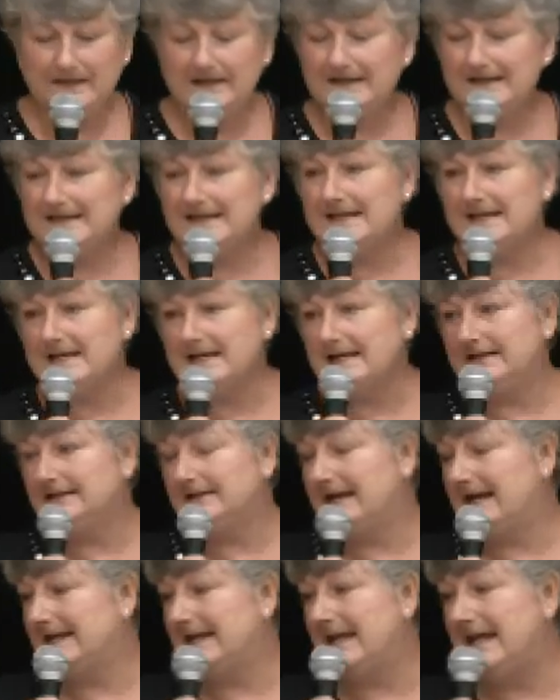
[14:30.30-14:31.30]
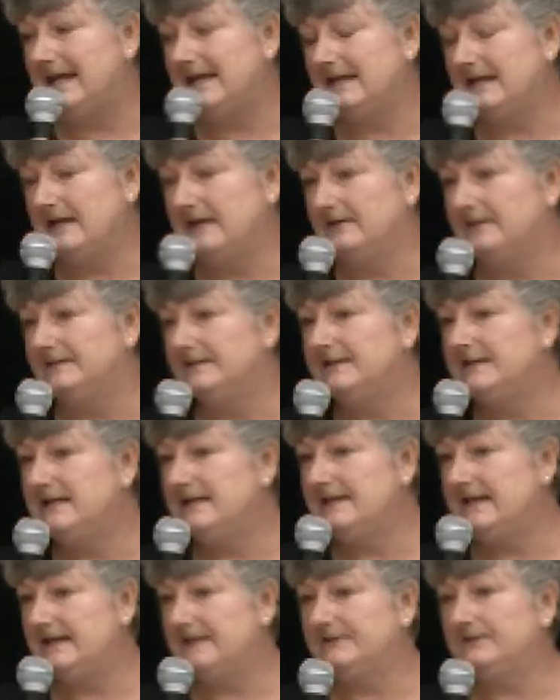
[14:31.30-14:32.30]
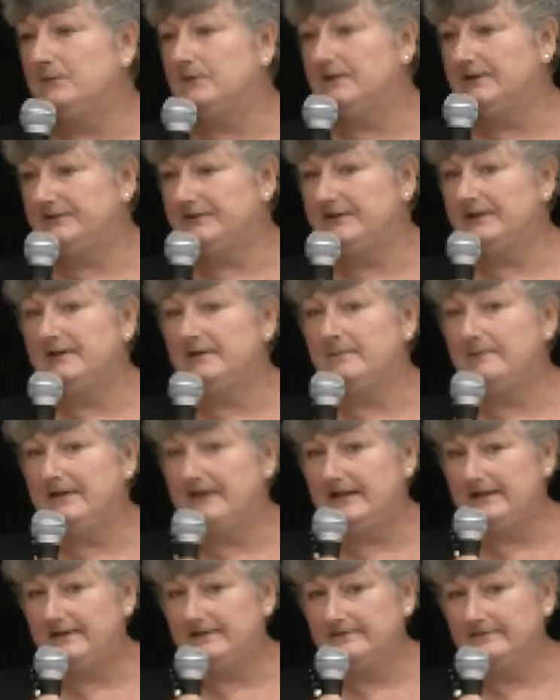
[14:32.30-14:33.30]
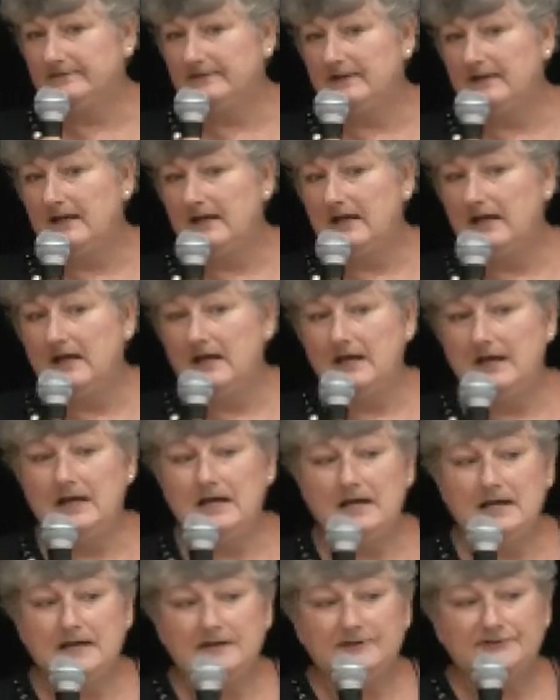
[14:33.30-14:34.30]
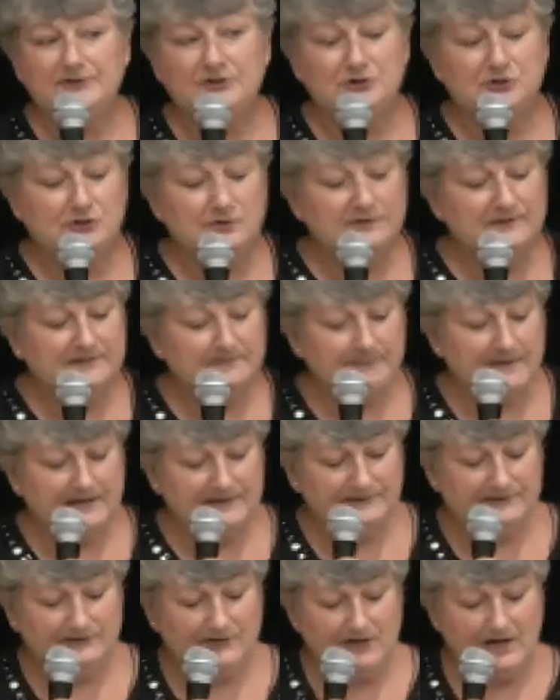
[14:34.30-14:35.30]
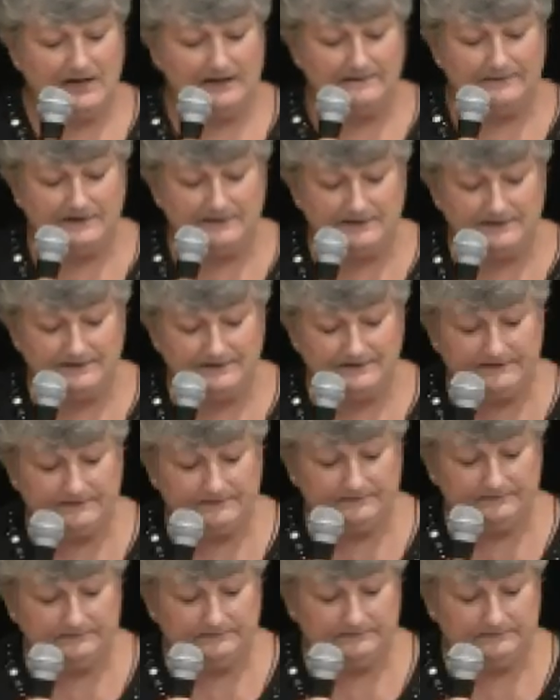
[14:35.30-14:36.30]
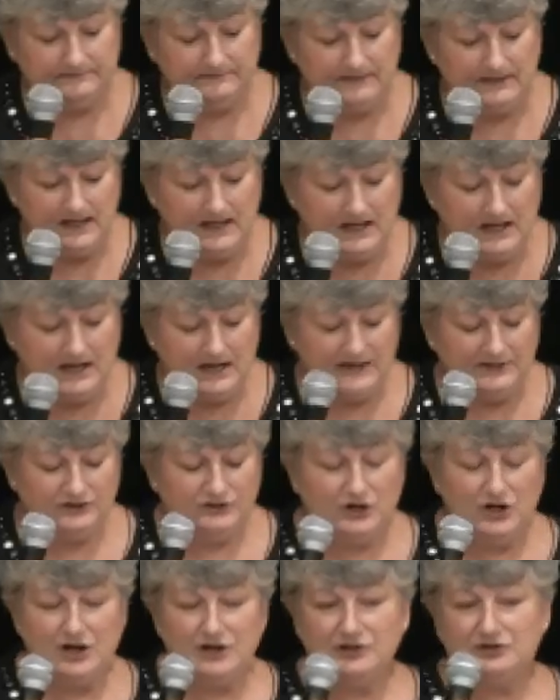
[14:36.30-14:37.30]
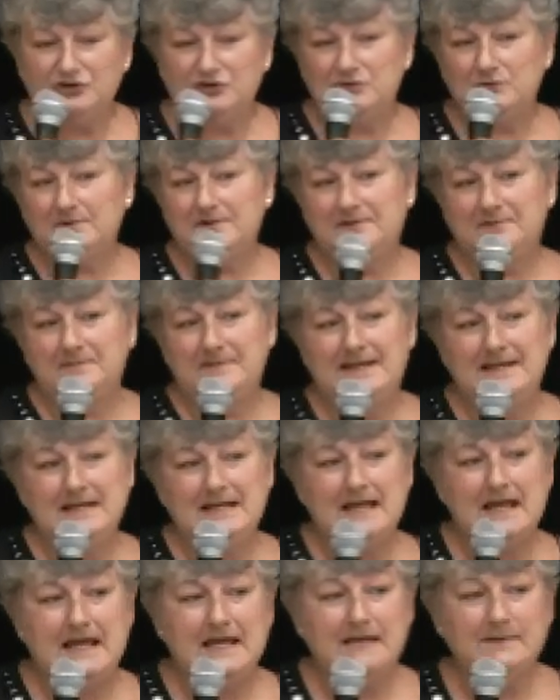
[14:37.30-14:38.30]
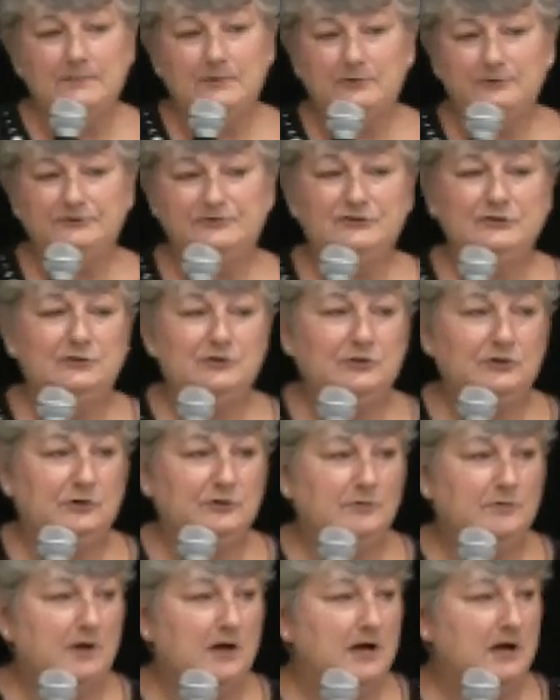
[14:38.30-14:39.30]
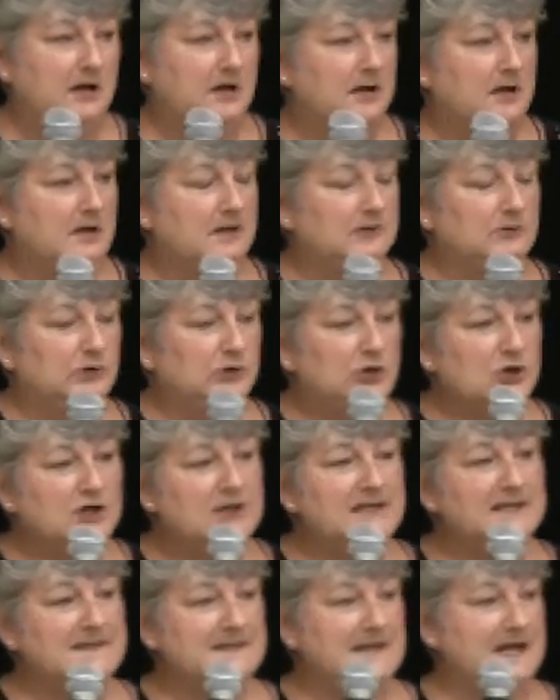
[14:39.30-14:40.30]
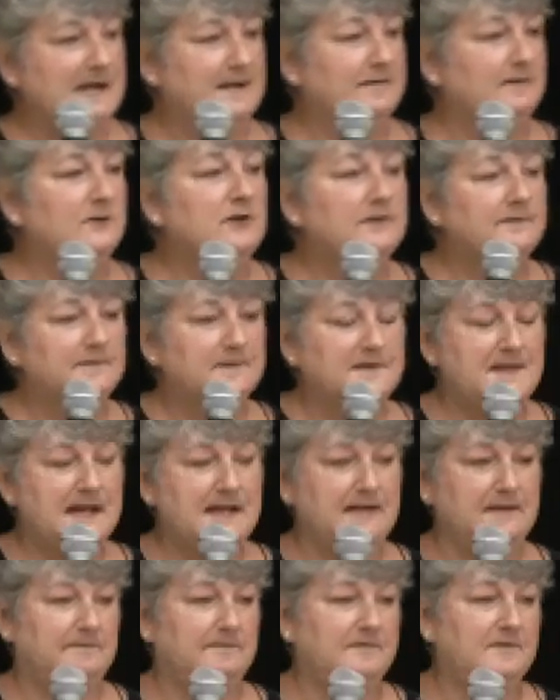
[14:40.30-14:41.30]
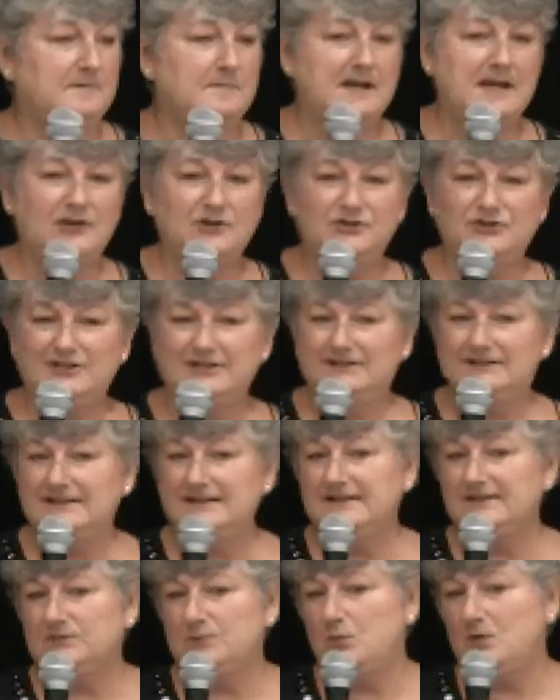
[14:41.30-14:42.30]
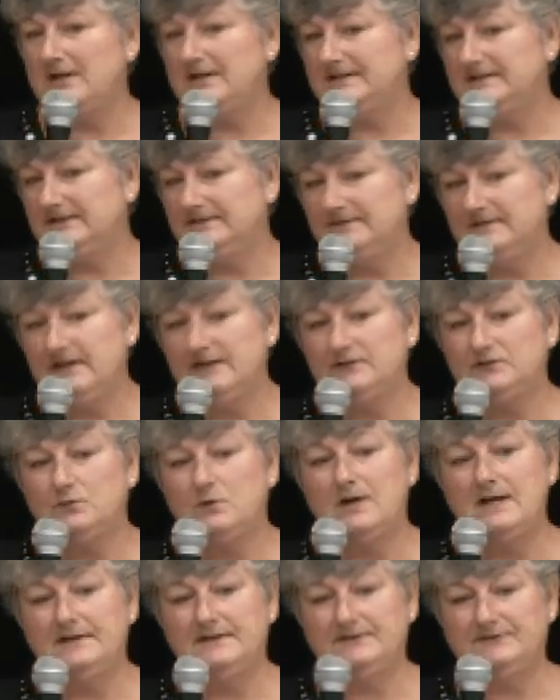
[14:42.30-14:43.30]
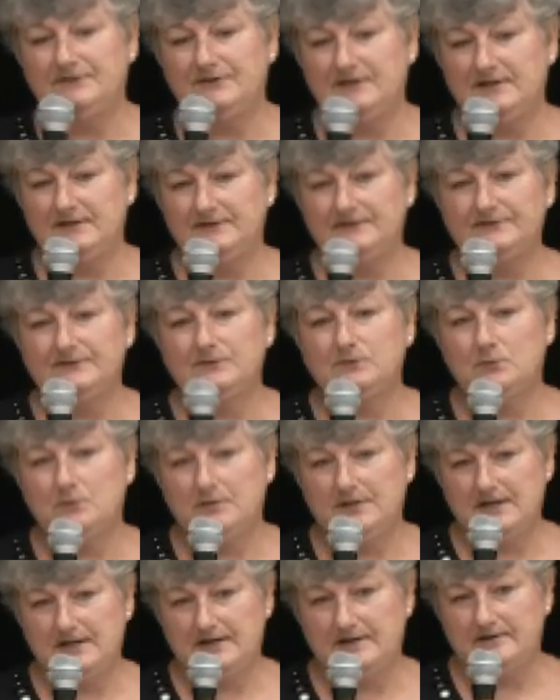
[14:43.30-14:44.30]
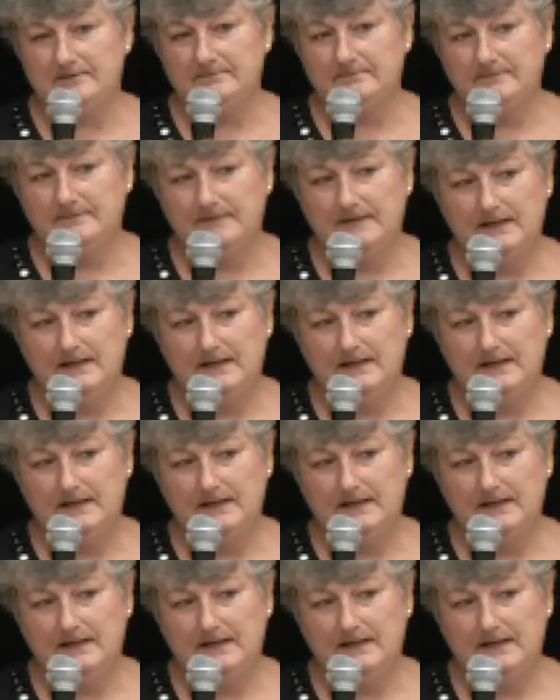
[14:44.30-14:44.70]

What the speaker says: Again, I can't guarantee that's where it's going to be. So you as bus drivers, I charge you with being able to look for that information at least once, if not twice, during the school year.